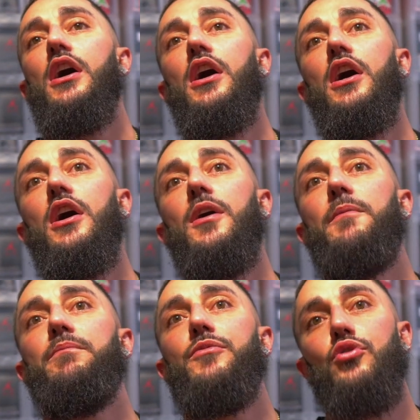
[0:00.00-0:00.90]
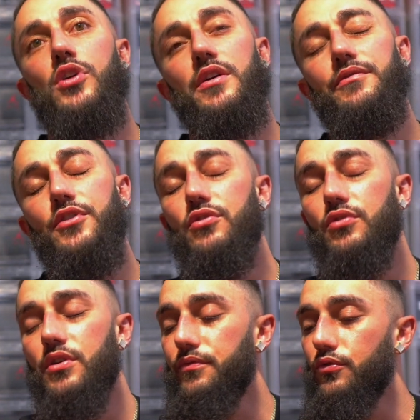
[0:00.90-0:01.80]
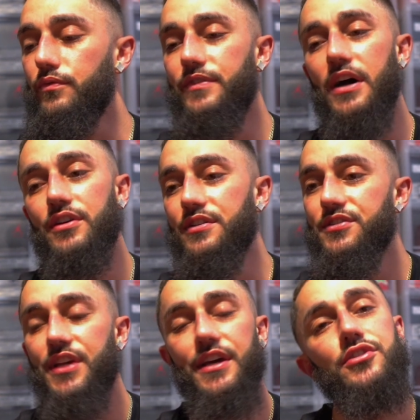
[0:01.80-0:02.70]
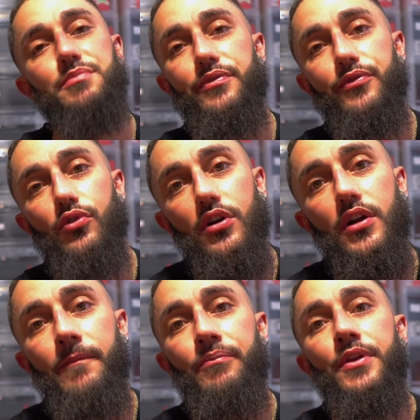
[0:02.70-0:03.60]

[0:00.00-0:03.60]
or if you've dealt in sales before,